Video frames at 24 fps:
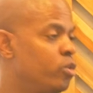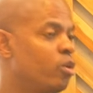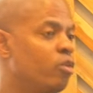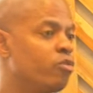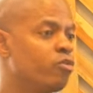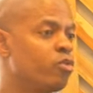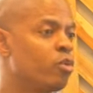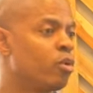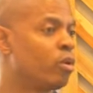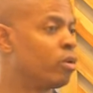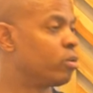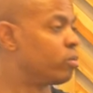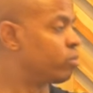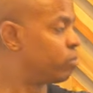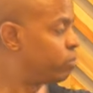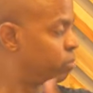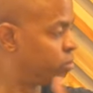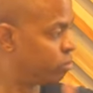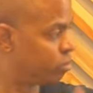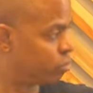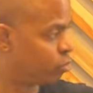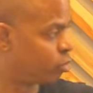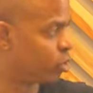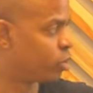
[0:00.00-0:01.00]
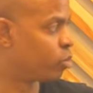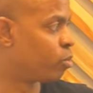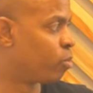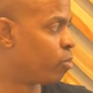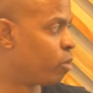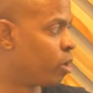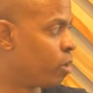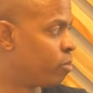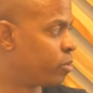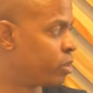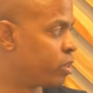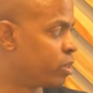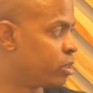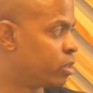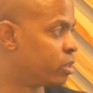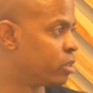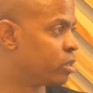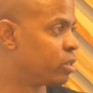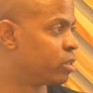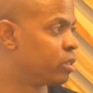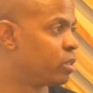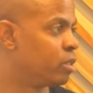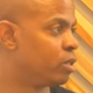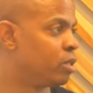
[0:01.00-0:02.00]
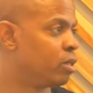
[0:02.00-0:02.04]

know, for ritual purposes,